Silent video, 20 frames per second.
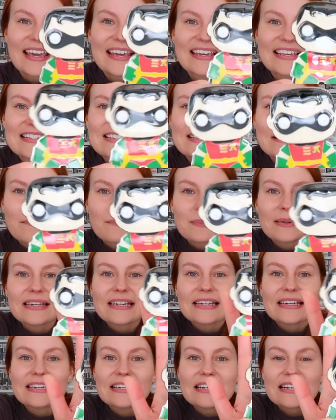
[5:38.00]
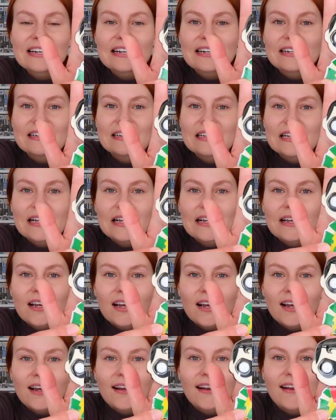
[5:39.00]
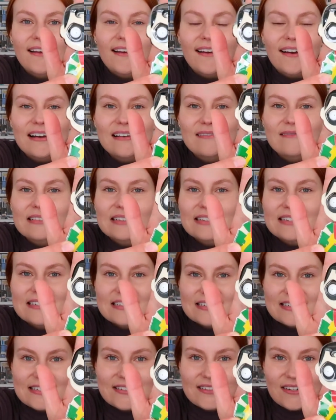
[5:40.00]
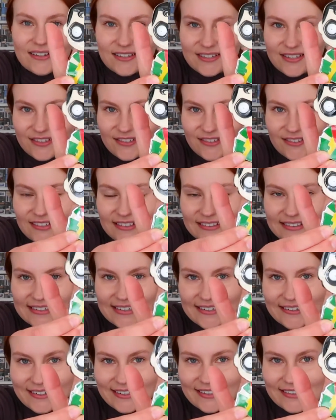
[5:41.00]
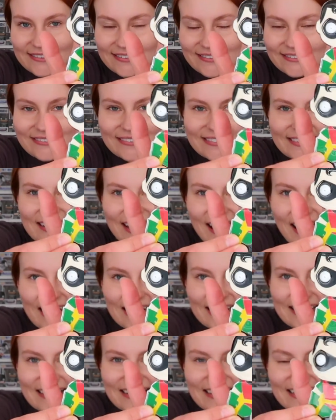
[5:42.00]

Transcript: Here's the pin. Hopefully it's not too glary to look at.